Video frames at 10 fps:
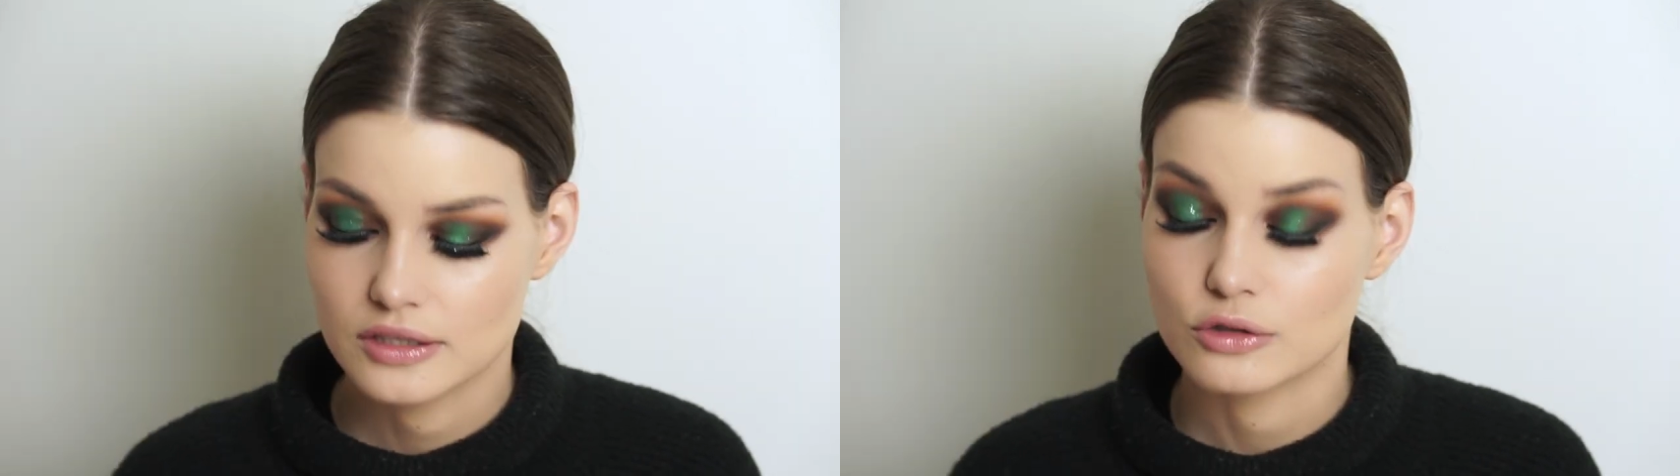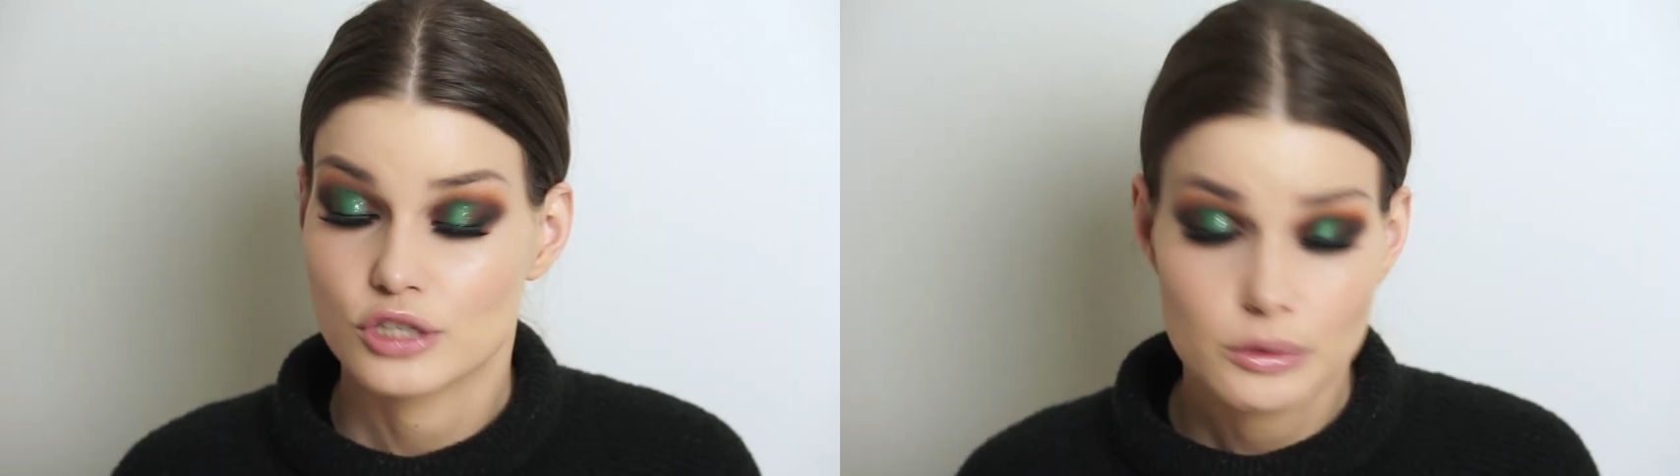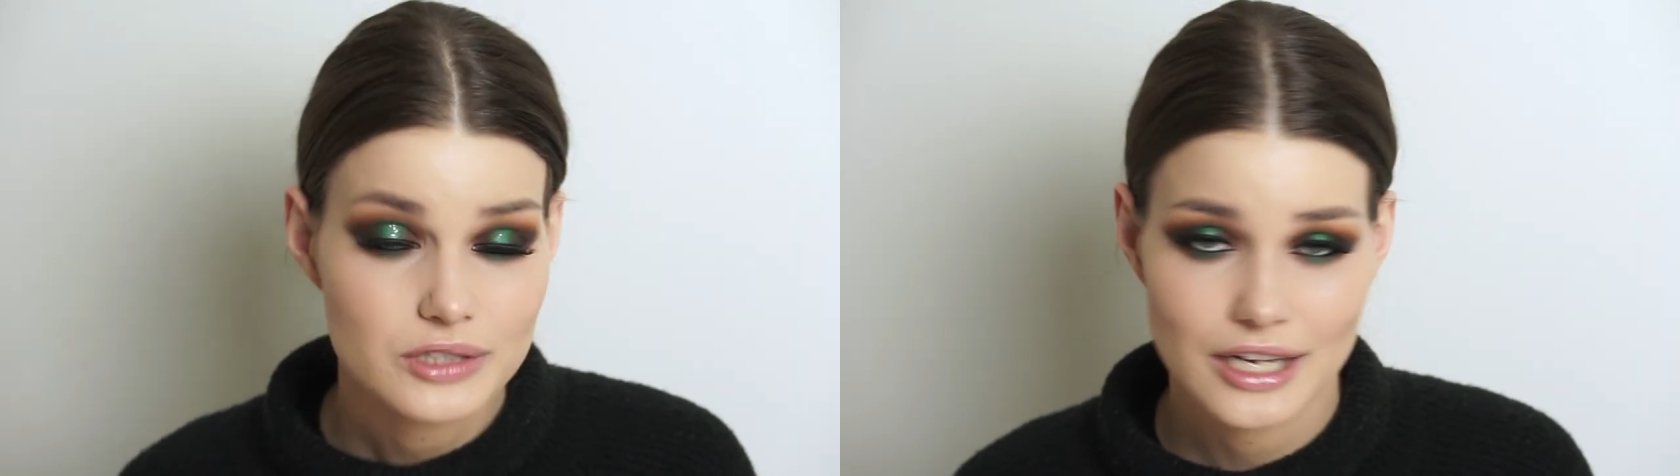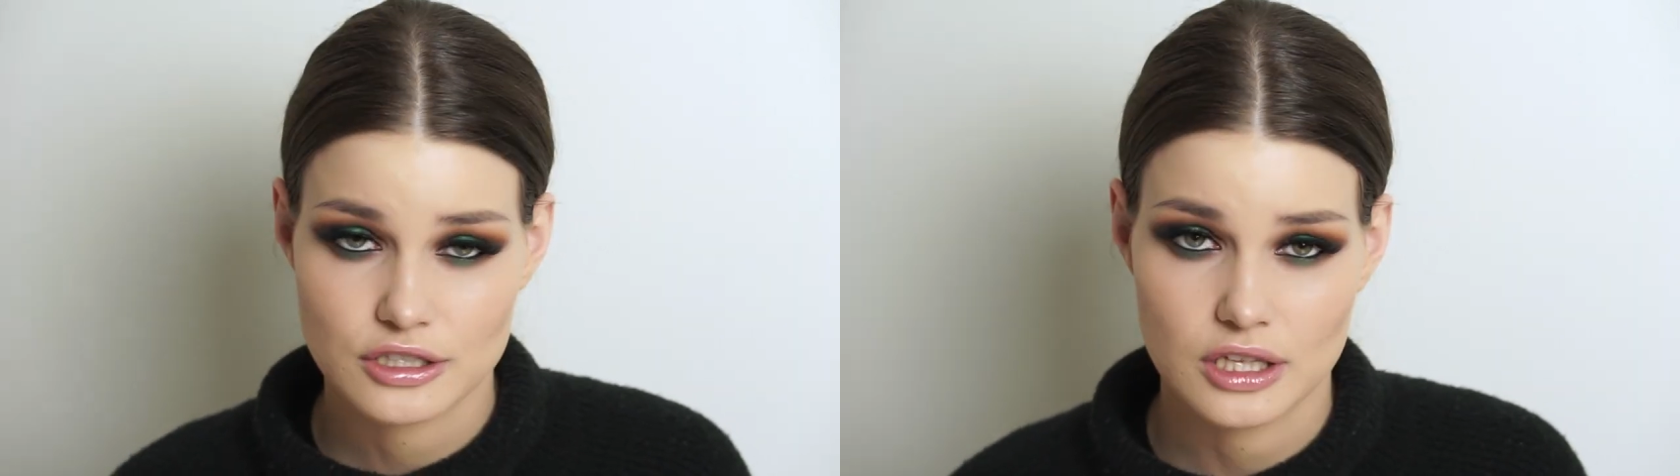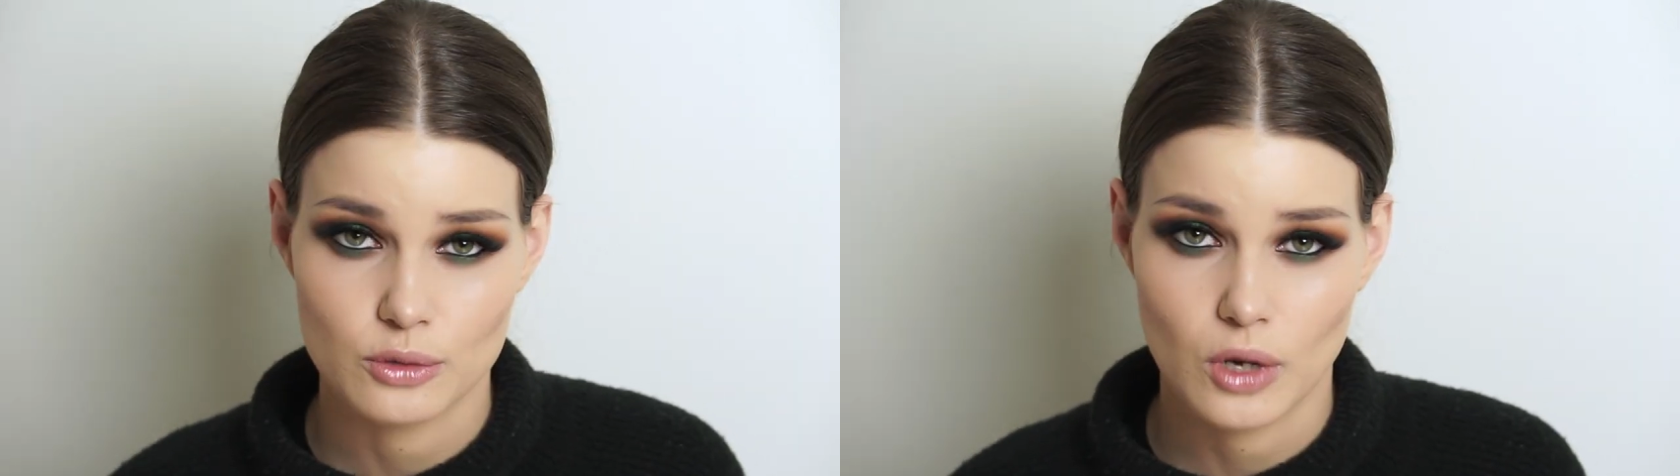So she was
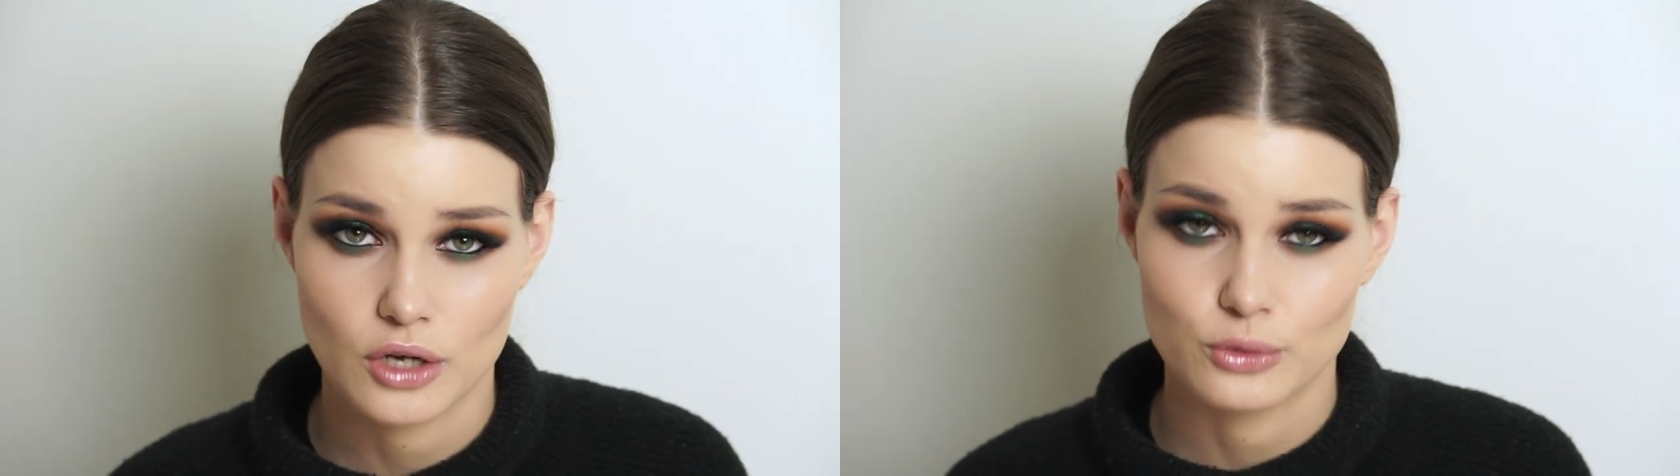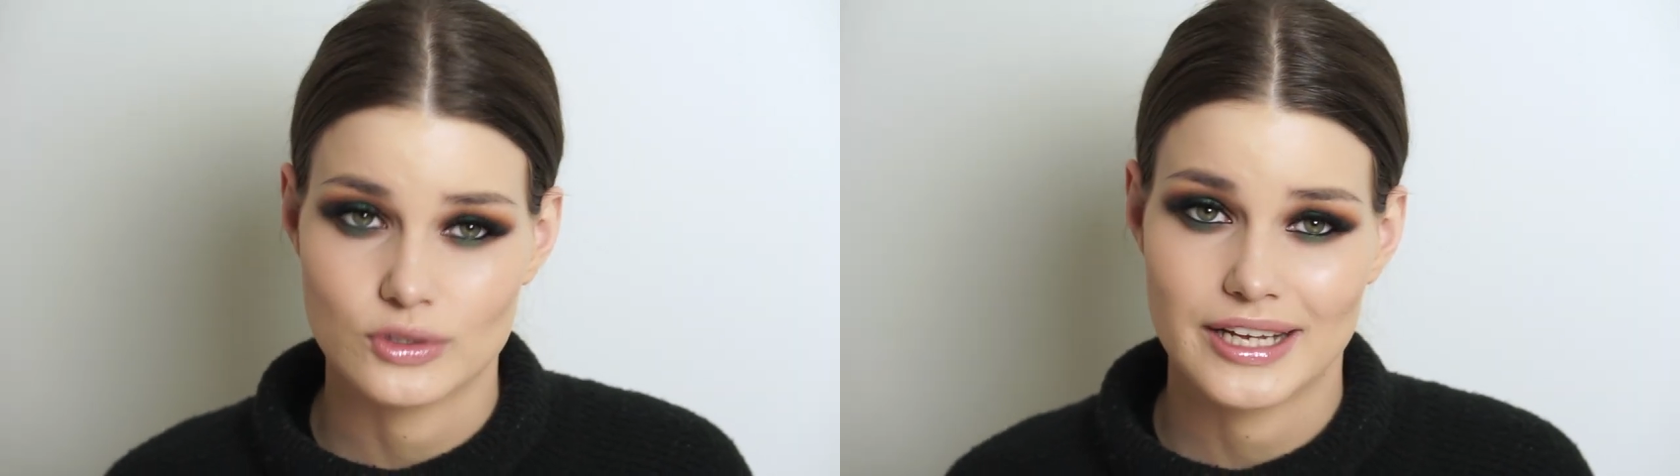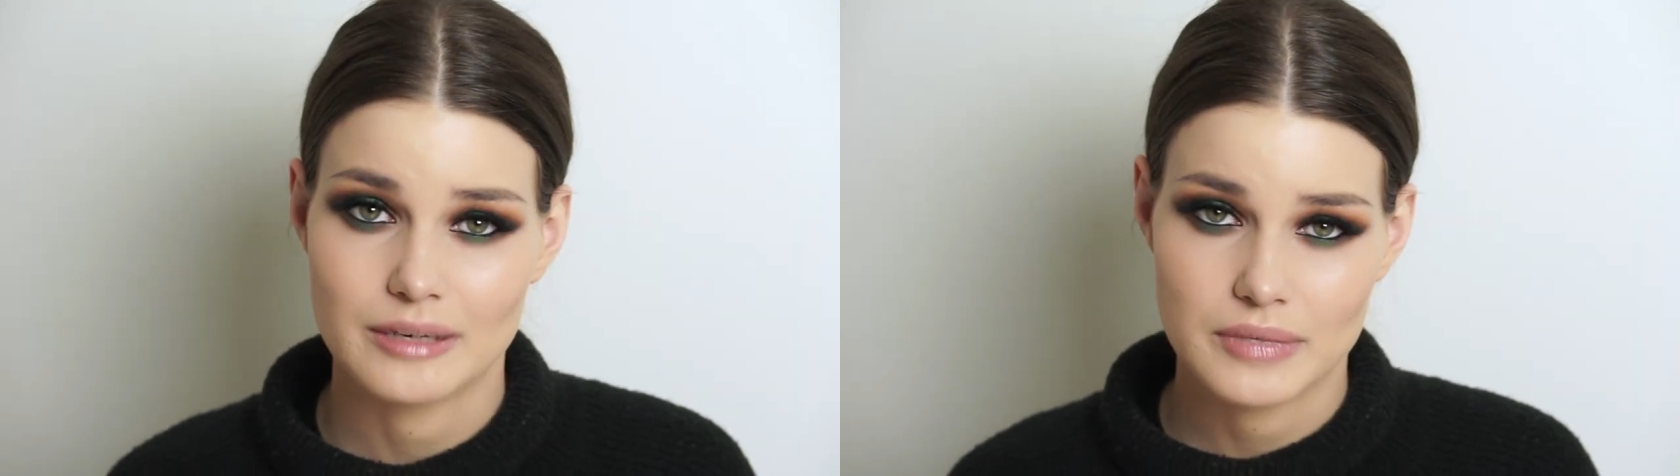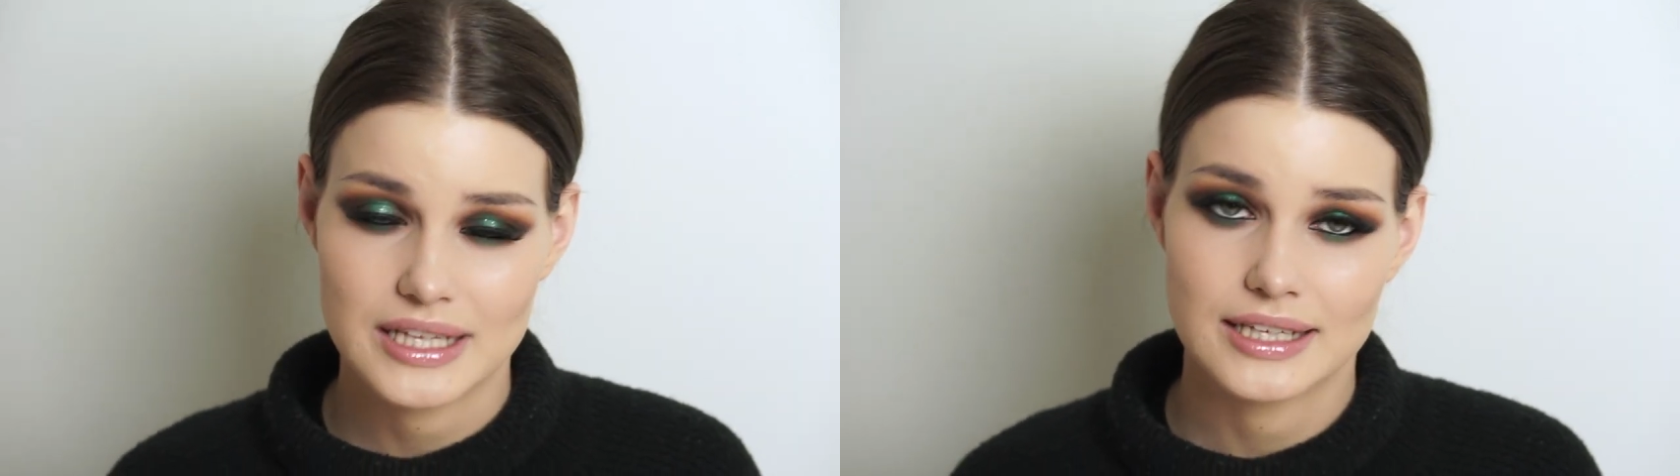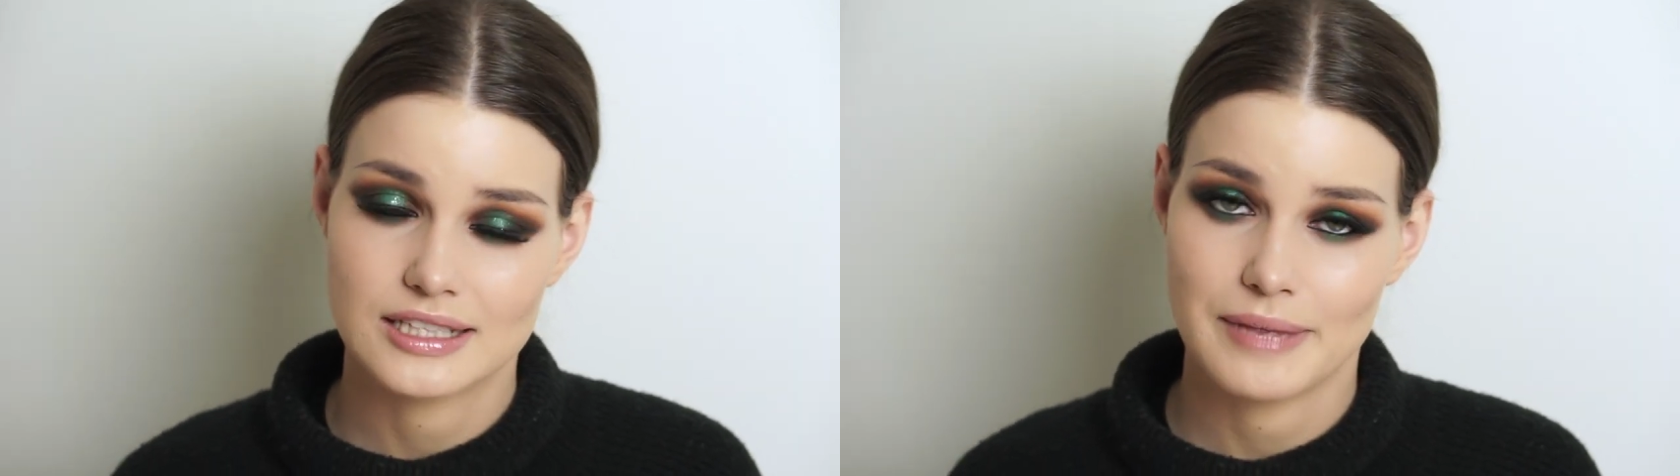actually the one who sent
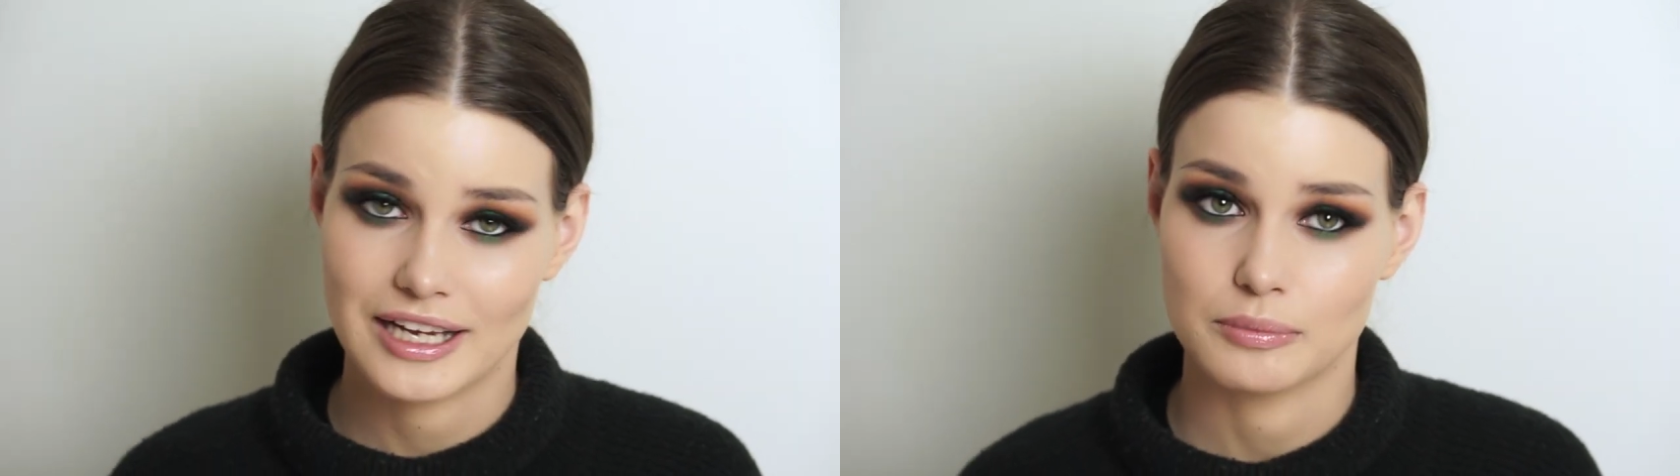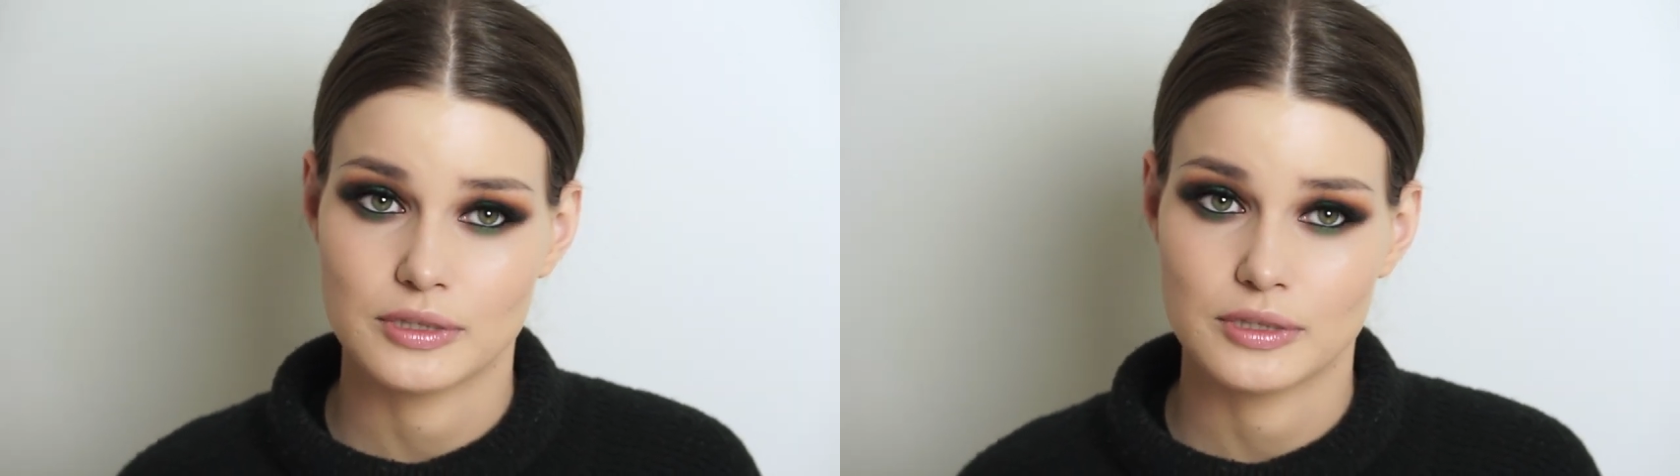me this makeup